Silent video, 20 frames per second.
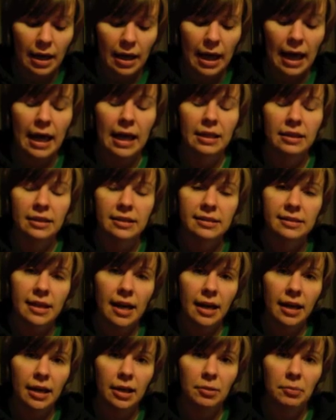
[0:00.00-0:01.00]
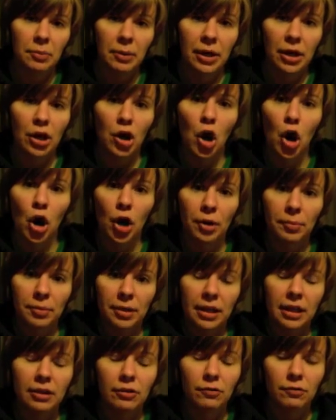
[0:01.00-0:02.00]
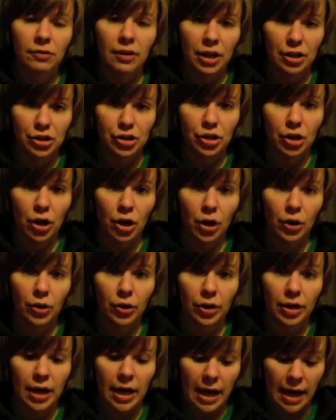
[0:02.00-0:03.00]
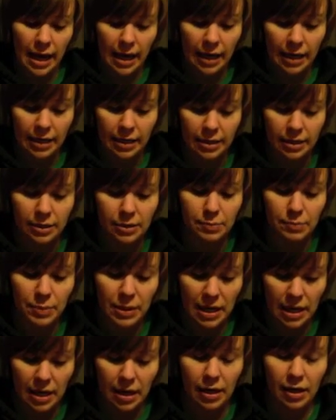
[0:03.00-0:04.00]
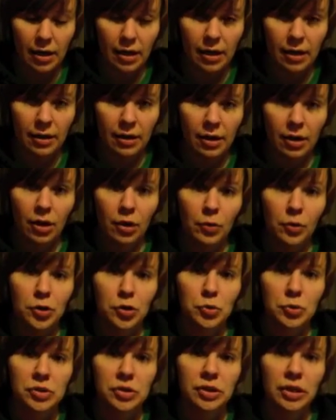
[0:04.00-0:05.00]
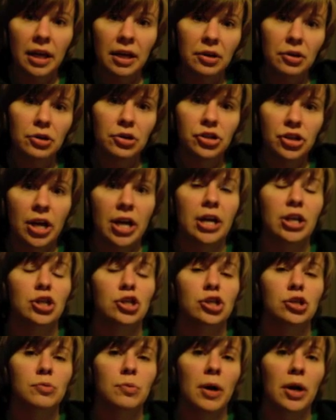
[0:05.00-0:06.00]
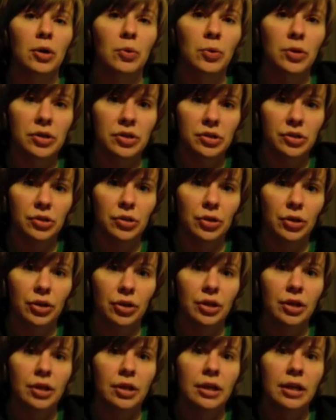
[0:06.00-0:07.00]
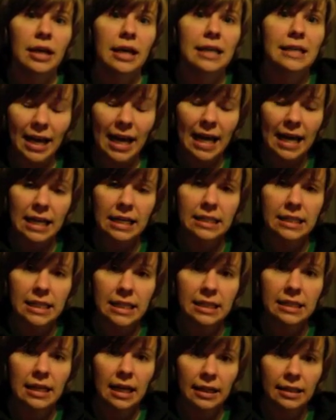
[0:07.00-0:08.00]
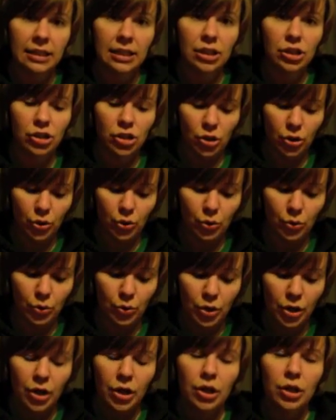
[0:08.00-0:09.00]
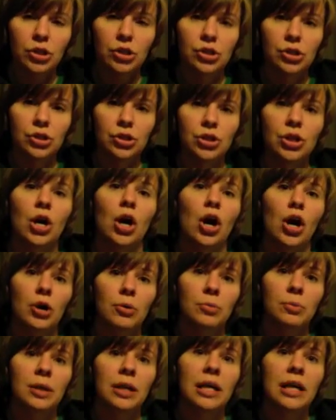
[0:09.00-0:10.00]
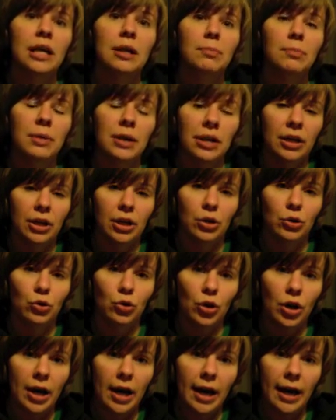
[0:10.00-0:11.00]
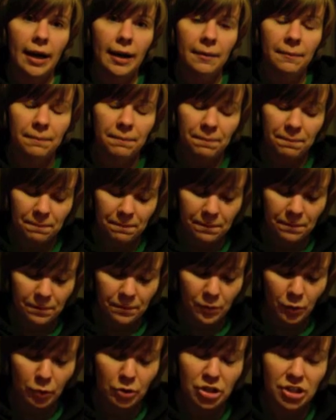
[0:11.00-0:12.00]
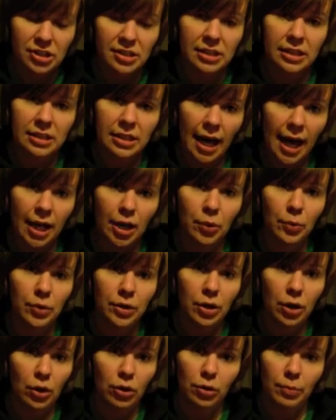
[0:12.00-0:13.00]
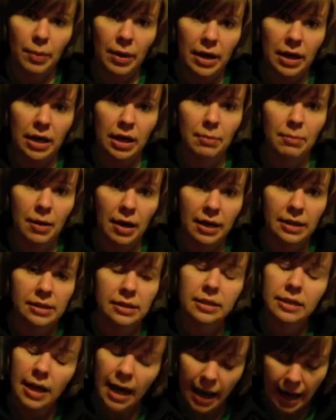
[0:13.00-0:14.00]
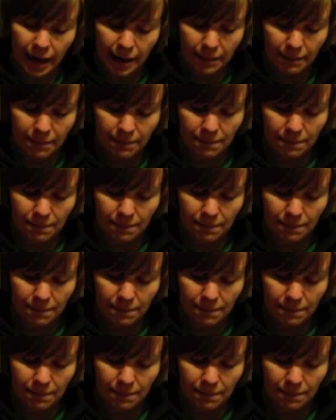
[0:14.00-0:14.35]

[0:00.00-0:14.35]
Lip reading: and the second being Harmony in Flesh Color and Pink, which was later changed by Whistler in 1892 to Harmony in Pink and Gray, which is the title we know the painting by today.